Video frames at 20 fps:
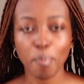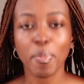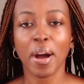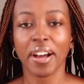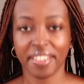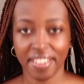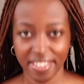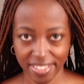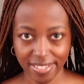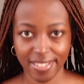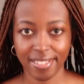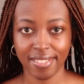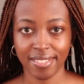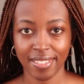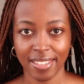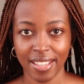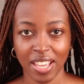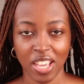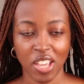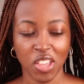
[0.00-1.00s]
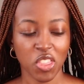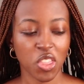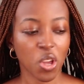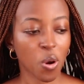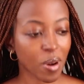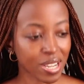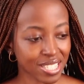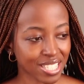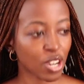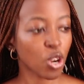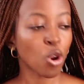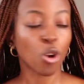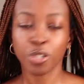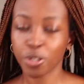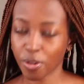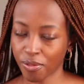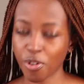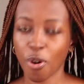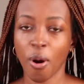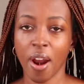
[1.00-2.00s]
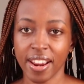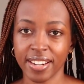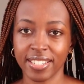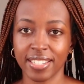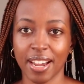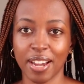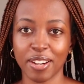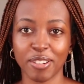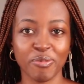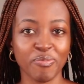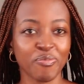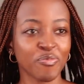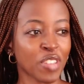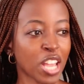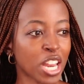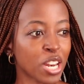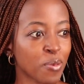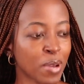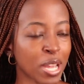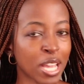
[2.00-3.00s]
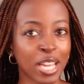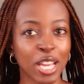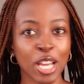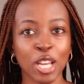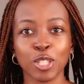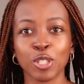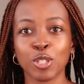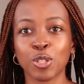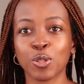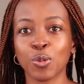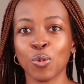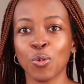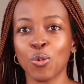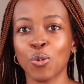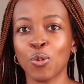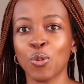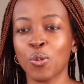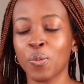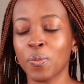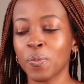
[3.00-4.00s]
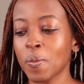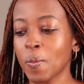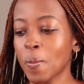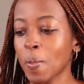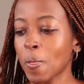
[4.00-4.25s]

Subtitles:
buckets. There was a lot of crying done. Anyway, so